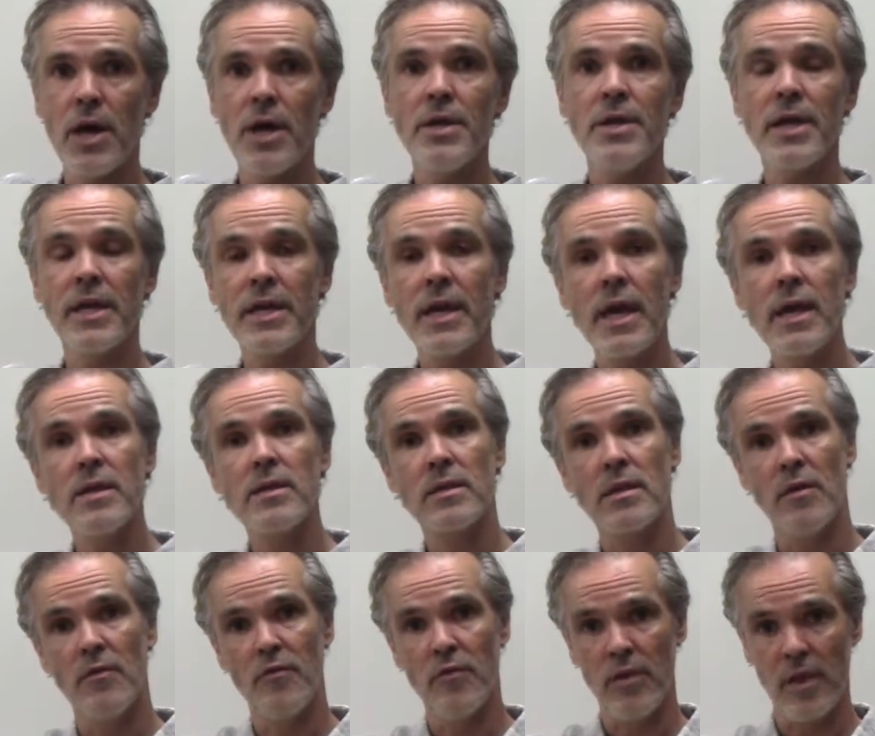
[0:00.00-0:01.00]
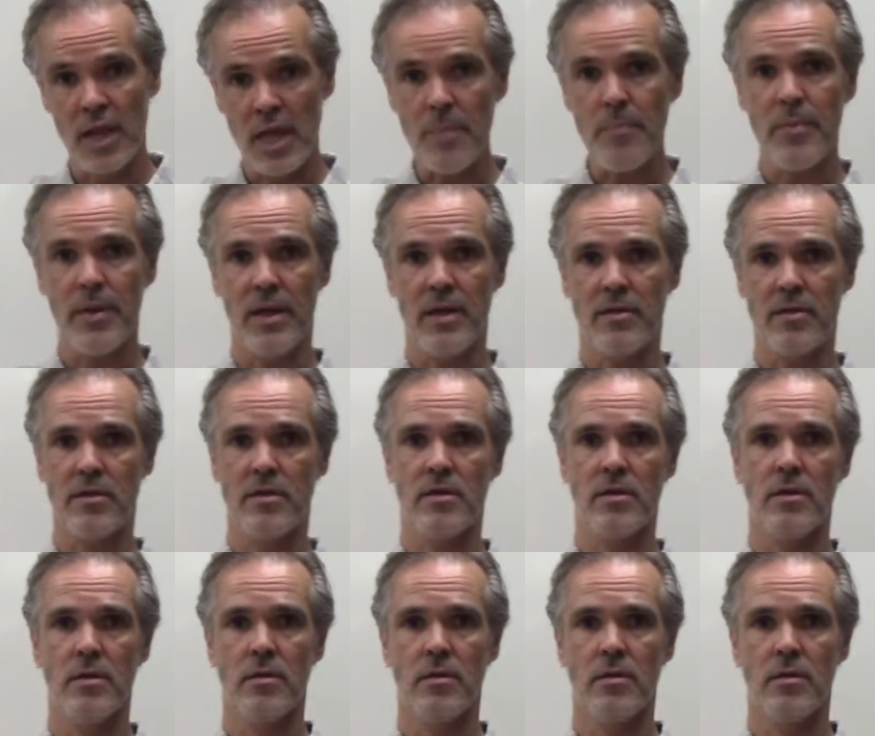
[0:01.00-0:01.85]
in the case of lipids,